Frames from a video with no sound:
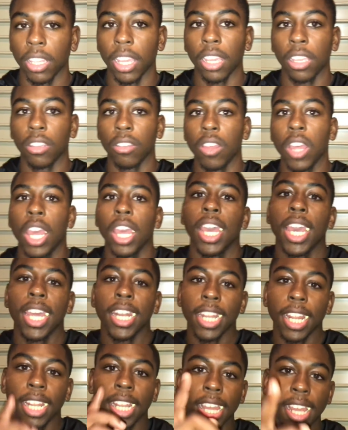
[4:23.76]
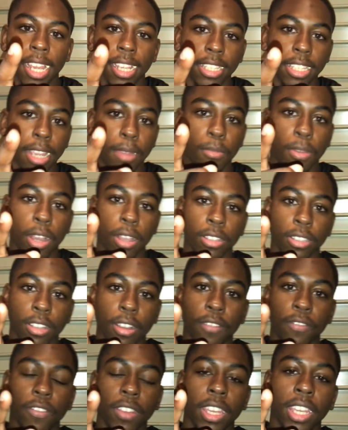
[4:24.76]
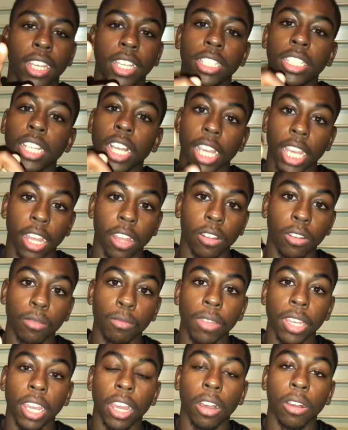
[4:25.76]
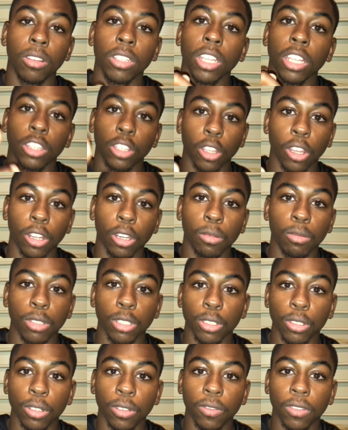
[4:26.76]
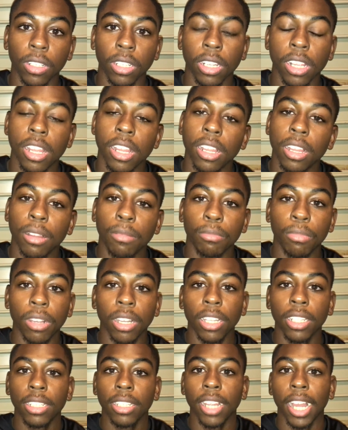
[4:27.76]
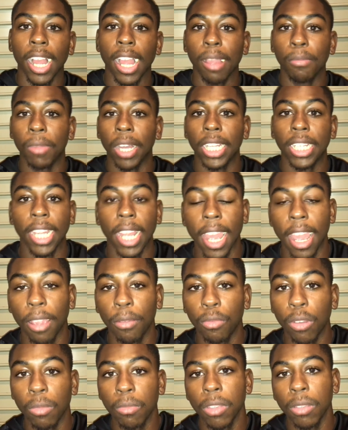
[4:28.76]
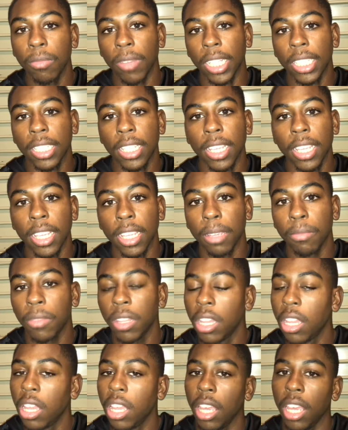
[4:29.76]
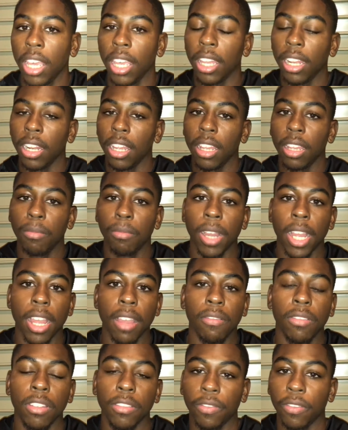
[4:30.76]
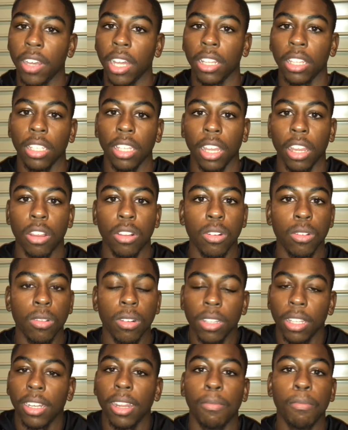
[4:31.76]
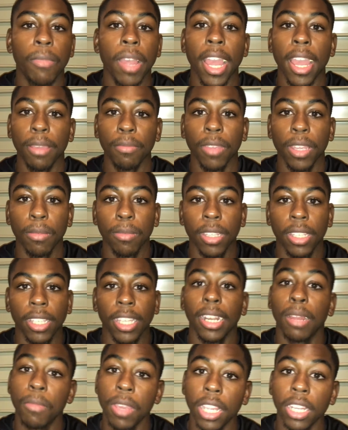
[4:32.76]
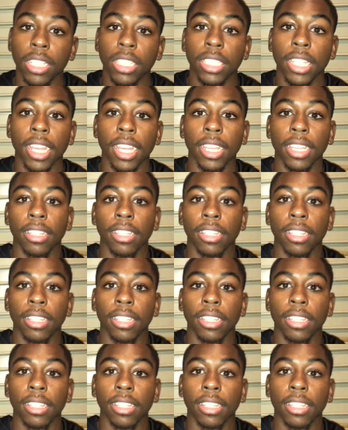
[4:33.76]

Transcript: Thank you. And the last time I was out Vegas, y'all counted me out. Y'all thought it was over. But I had my dad with me, my team, and my heavenly father, Yahuwah, and I'm back, baby. And I'm here to stay.